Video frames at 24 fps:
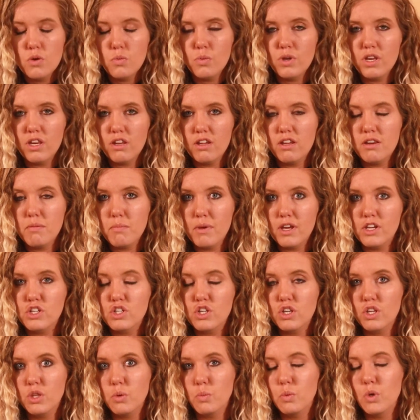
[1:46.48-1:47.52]
We need to make
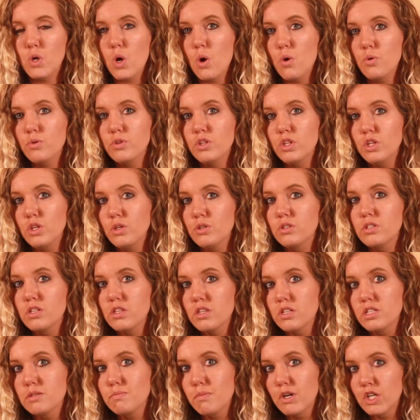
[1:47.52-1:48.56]
sure that we're only using
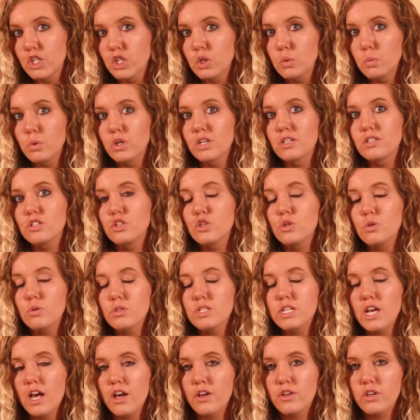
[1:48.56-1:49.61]
this marker word to
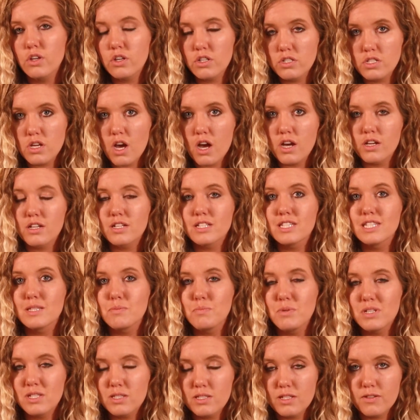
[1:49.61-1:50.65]
tell your dog
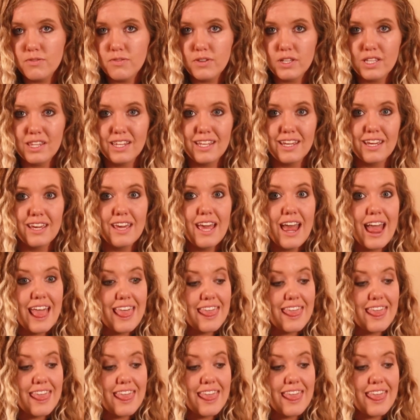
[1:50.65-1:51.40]
specifically